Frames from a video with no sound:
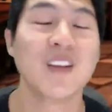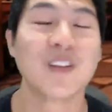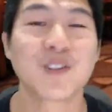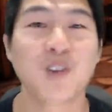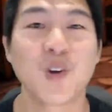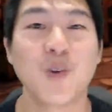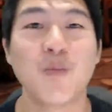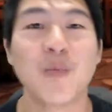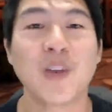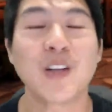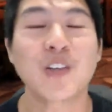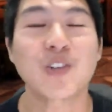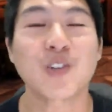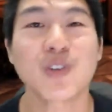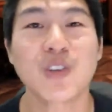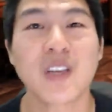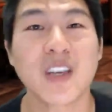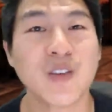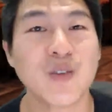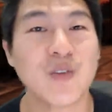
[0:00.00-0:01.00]
So make
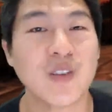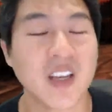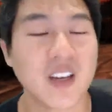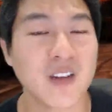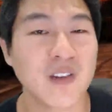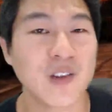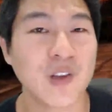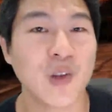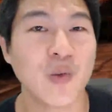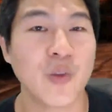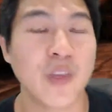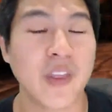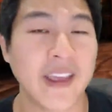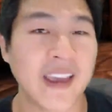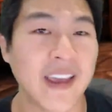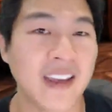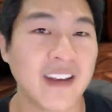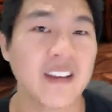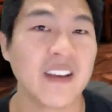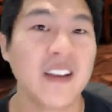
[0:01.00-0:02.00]
sure that you download
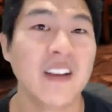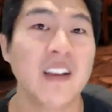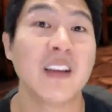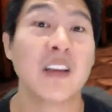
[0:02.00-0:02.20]
that.